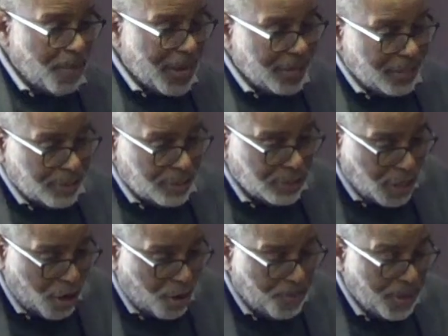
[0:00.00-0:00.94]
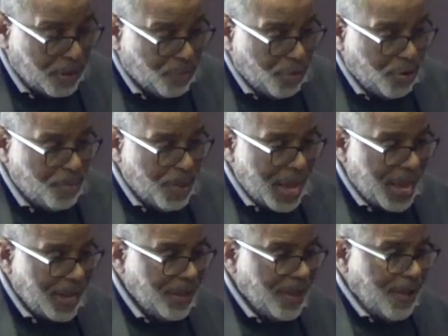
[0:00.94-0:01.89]
about the stone being rolled
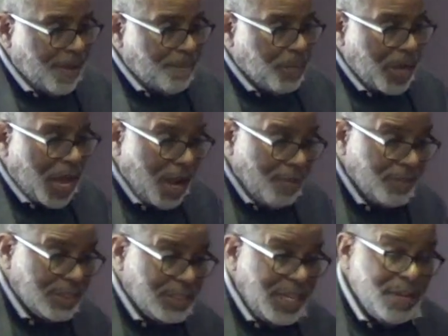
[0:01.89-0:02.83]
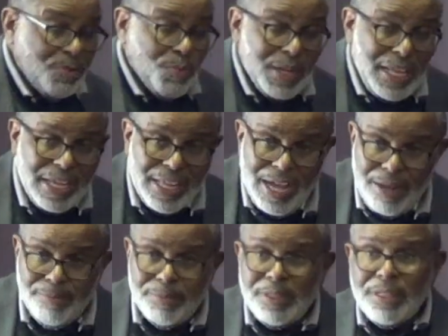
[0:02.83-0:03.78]
back, but all of a sudden, when they
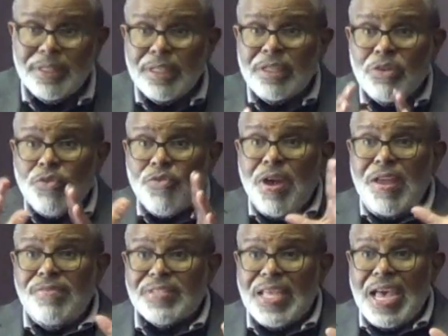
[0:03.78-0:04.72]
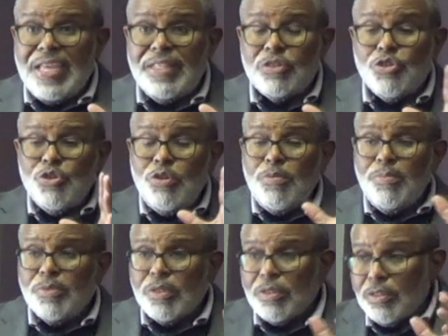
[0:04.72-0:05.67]
come to the gravesite, the
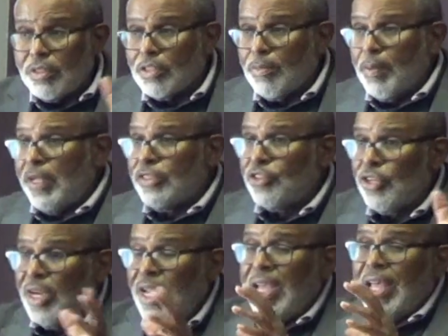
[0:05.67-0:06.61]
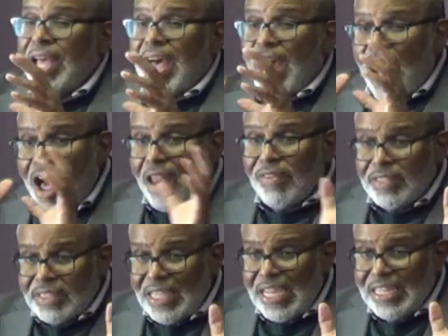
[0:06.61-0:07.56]
tomb, the sepulcher, all of
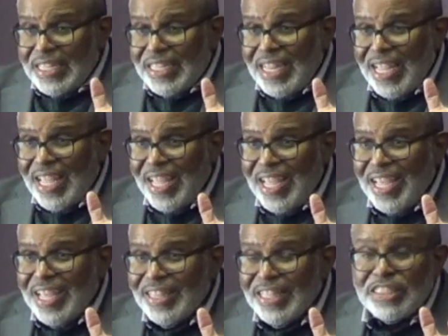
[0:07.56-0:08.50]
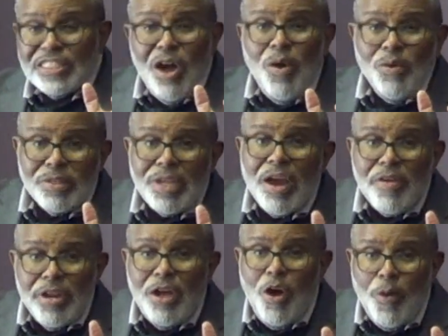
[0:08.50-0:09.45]
a sudden, the stone is
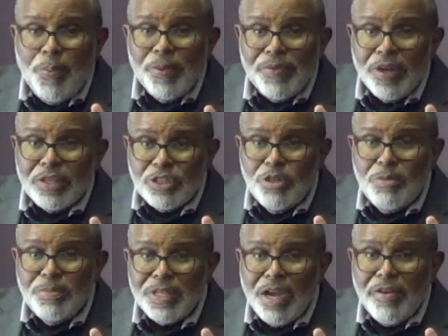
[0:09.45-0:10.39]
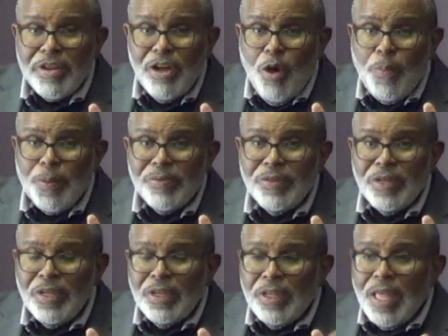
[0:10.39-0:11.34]
already open, or the tomb is already open.
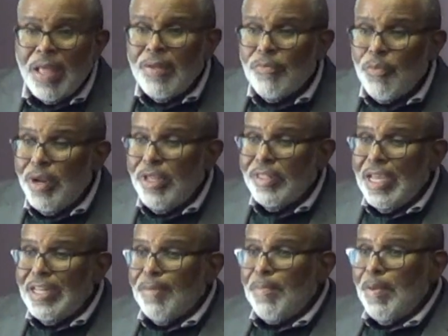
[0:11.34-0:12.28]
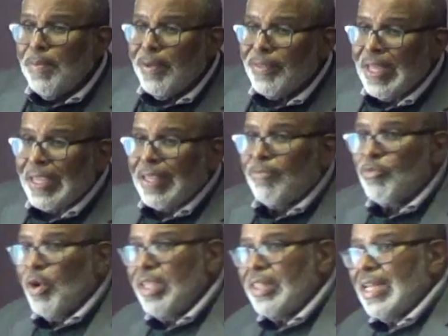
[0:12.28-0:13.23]
What do you think the people are thinking?
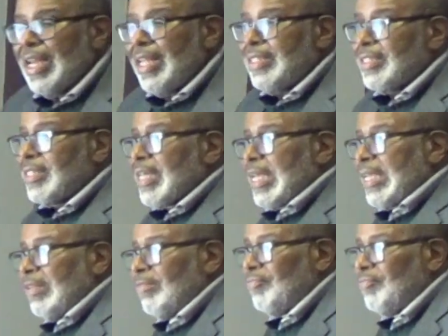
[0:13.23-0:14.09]
What do you think the ladies are thinking?